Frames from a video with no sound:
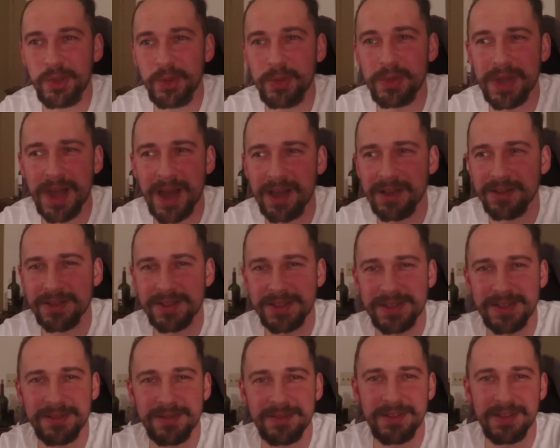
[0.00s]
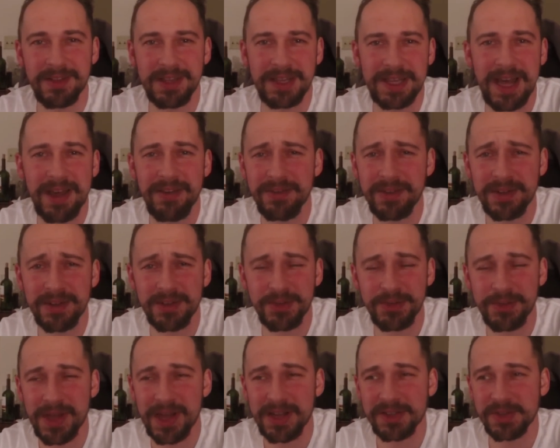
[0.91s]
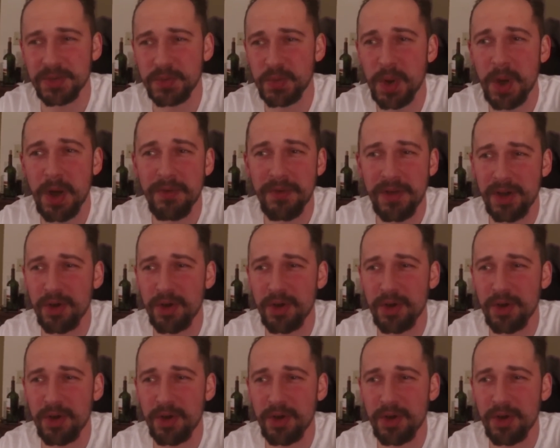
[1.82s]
two thousand eleven, two thousand twelve.